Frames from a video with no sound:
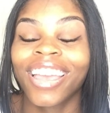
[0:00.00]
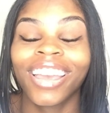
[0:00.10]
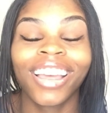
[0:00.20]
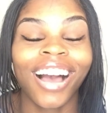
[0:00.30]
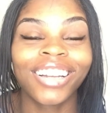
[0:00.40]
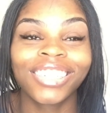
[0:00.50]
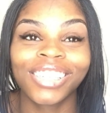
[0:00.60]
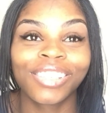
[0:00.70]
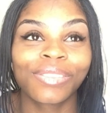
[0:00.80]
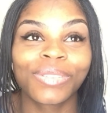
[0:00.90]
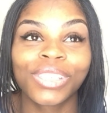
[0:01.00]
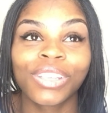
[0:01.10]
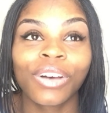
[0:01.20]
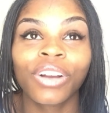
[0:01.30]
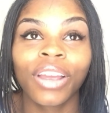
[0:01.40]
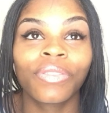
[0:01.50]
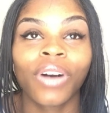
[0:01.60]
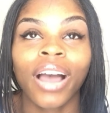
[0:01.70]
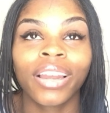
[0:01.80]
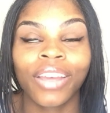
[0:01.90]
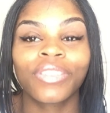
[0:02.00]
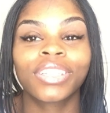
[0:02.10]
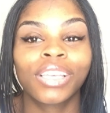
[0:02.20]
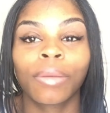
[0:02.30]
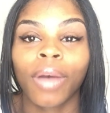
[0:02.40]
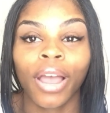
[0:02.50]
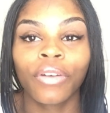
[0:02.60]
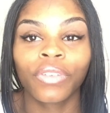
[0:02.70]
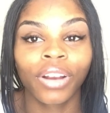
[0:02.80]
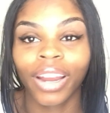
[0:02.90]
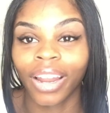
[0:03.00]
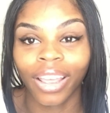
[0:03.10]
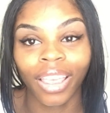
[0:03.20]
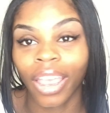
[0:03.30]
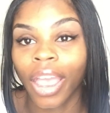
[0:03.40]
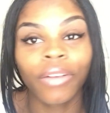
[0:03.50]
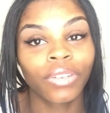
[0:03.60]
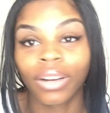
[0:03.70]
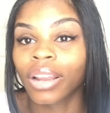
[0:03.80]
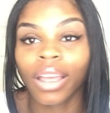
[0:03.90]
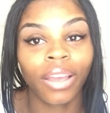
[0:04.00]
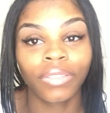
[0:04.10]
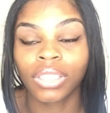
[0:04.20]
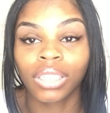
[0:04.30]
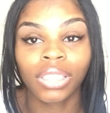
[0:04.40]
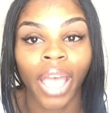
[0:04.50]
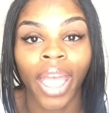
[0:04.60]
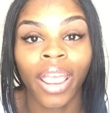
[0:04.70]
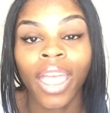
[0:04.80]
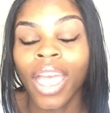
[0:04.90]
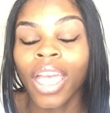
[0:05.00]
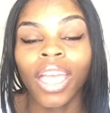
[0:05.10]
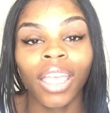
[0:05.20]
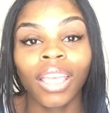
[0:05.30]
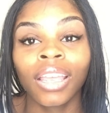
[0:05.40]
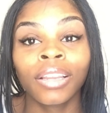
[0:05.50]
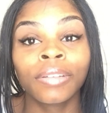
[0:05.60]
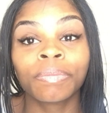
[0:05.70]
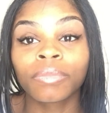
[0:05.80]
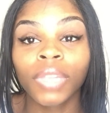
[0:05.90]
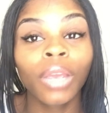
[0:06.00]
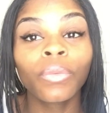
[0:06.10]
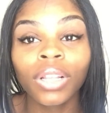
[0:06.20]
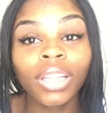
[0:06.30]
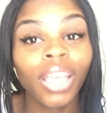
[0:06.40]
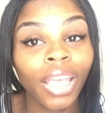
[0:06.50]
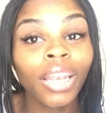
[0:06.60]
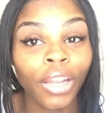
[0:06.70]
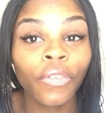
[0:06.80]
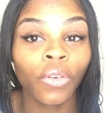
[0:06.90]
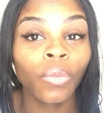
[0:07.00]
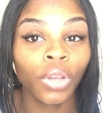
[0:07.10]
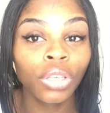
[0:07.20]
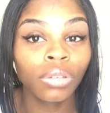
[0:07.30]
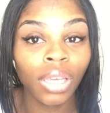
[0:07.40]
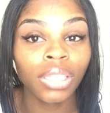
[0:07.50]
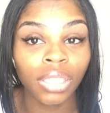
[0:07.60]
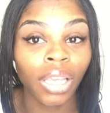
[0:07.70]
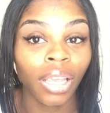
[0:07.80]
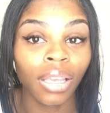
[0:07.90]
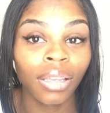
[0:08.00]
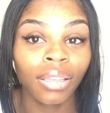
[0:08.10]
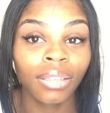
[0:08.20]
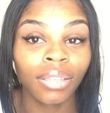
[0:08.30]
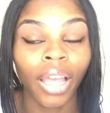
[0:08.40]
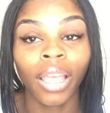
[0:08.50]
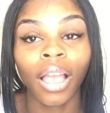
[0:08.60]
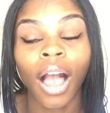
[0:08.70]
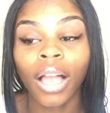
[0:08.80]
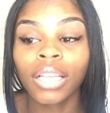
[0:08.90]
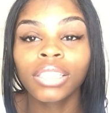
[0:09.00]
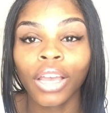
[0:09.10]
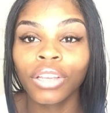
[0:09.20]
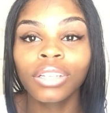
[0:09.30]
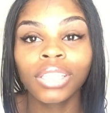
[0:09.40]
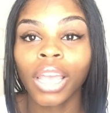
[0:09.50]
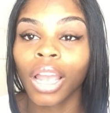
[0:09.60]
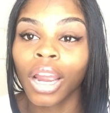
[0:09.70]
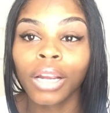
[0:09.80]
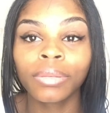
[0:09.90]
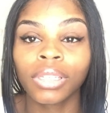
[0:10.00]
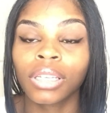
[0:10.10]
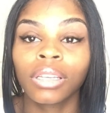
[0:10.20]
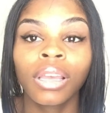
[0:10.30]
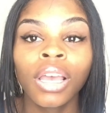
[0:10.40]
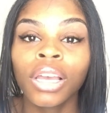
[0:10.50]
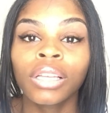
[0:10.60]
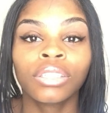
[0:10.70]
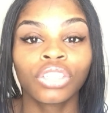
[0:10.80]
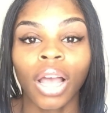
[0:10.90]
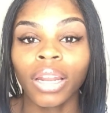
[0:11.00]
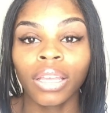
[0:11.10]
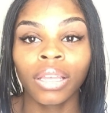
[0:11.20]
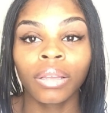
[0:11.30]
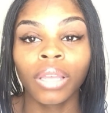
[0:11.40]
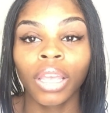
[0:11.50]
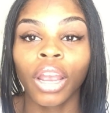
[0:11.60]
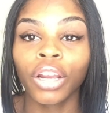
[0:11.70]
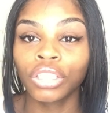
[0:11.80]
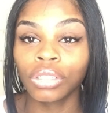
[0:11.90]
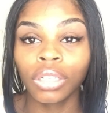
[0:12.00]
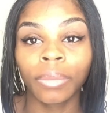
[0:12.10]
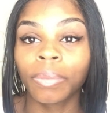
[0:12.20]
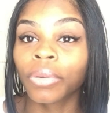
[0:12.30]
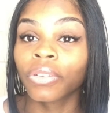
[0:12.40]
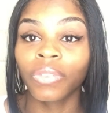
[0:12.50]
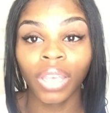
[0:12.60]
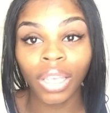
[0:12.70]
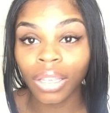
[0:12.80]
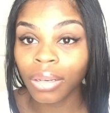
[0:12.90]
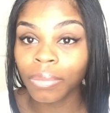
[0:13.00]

And I just was so grateful. I never took my health for granted again ever since that. And it really hit different when you get sick. Like, I could tell you to take herbs and try to encourage you to prevent.